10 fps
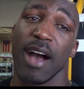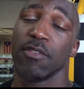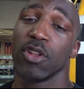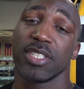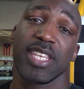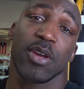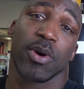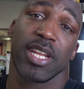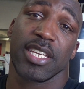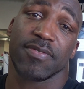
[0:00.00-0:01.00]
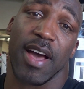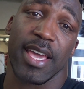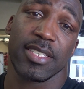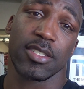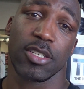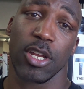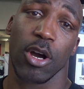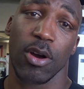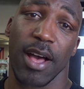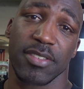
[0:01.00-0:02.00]
I've only seen one of his fights, you
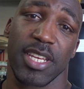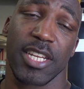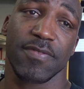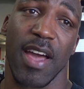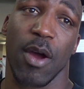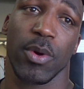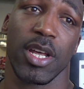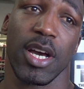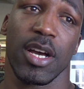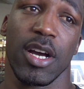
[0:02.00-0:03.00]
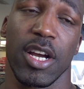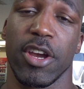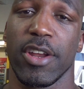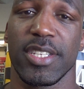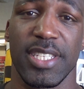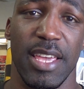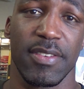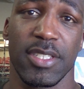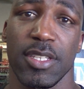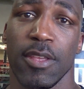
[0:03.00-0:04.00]
know. I've seen his fight with uh, uh, Curtis Stevens,